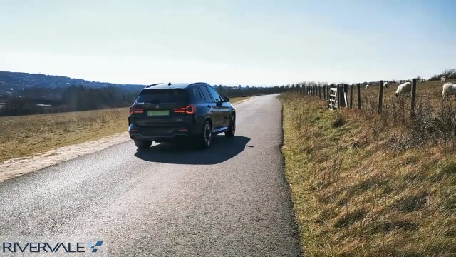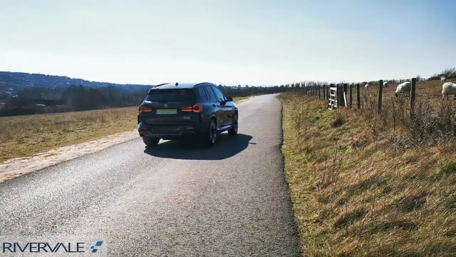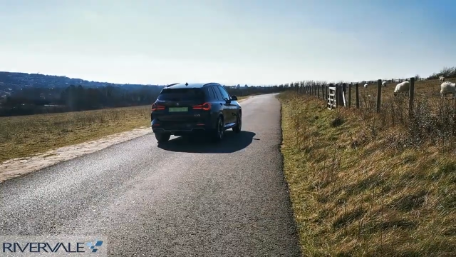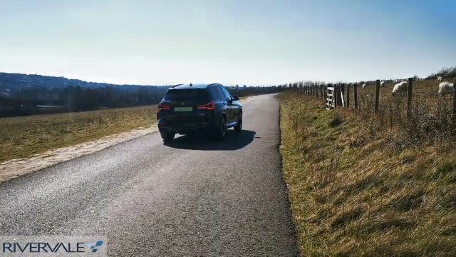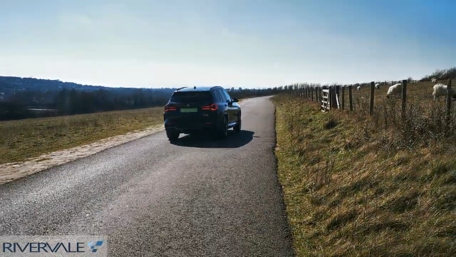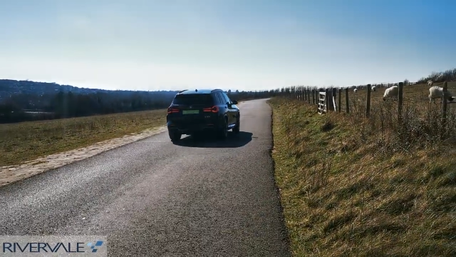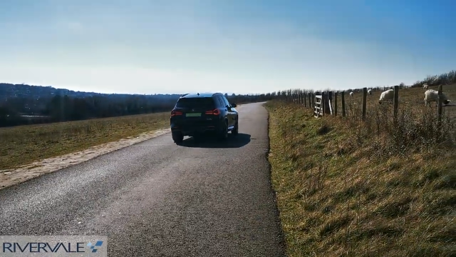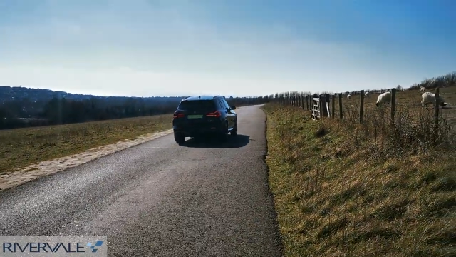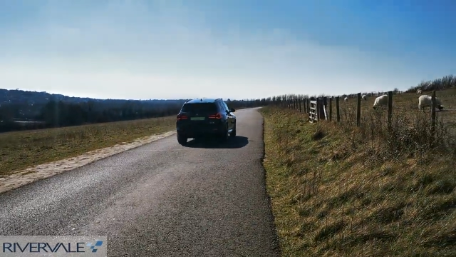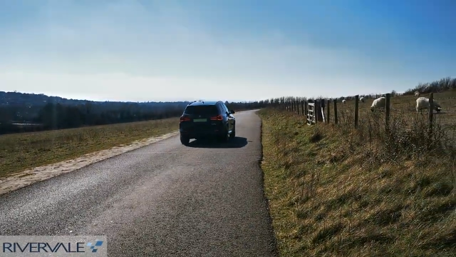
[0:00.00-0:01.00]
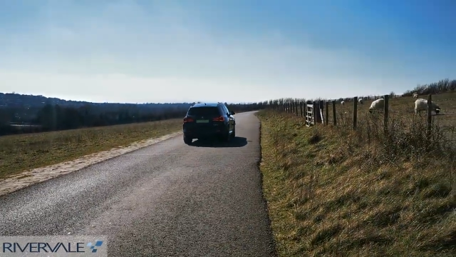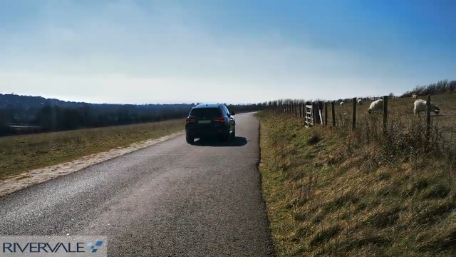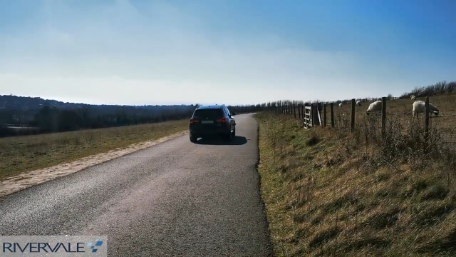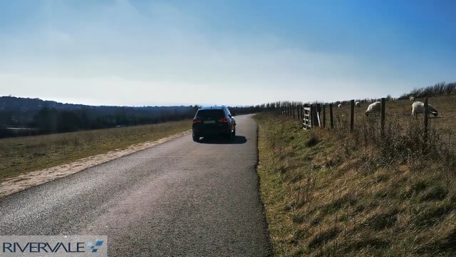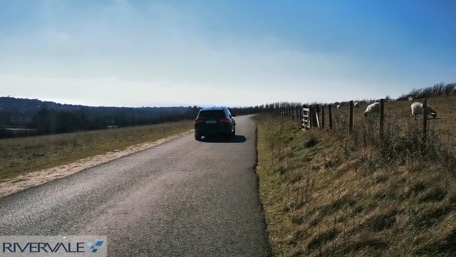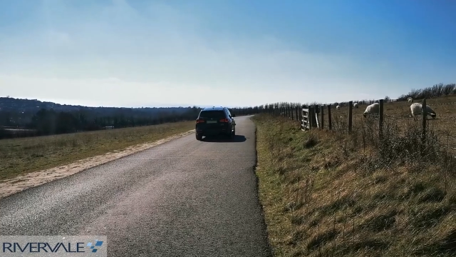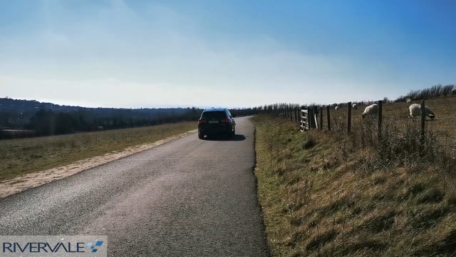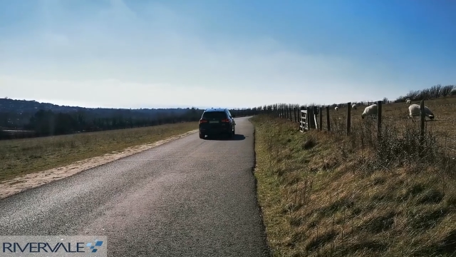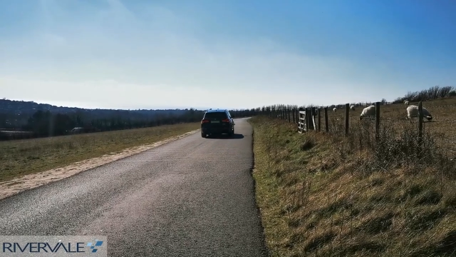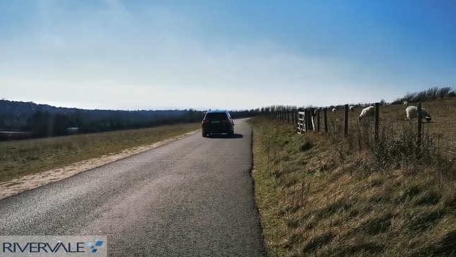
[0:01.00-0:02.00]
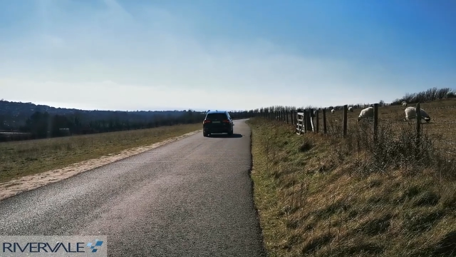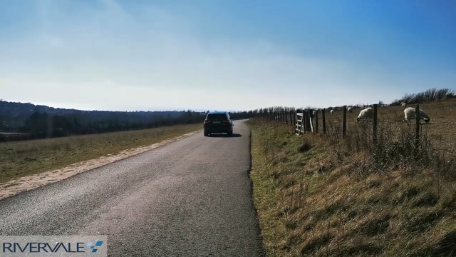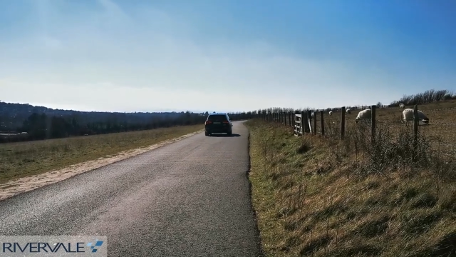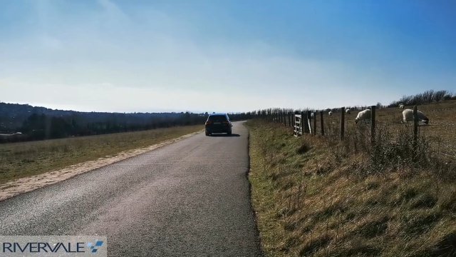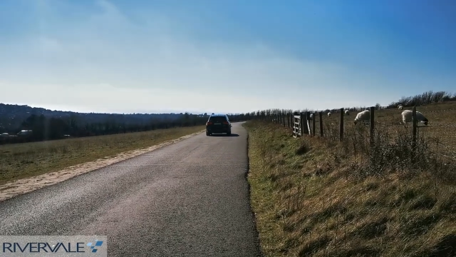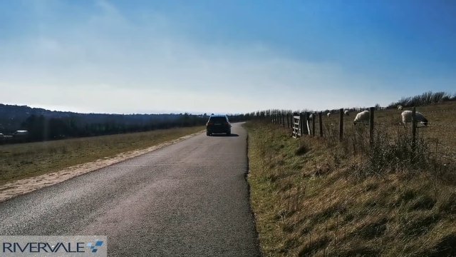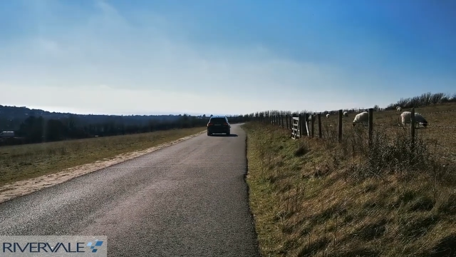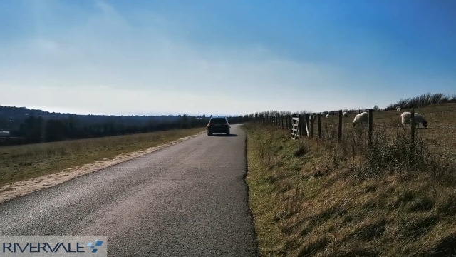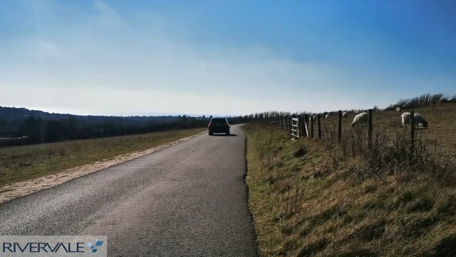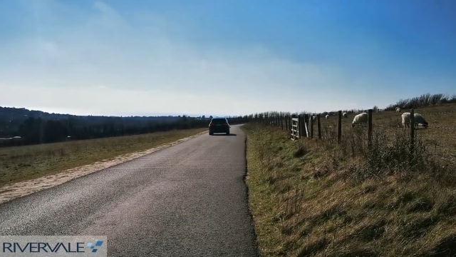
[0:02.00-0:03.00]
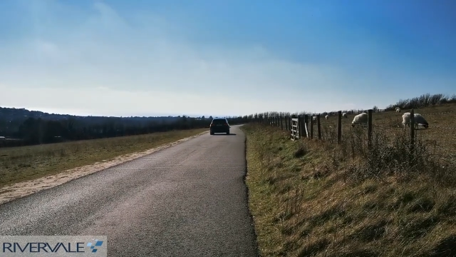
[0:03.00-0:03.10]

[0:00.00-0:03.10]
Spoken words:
(no speaker visible)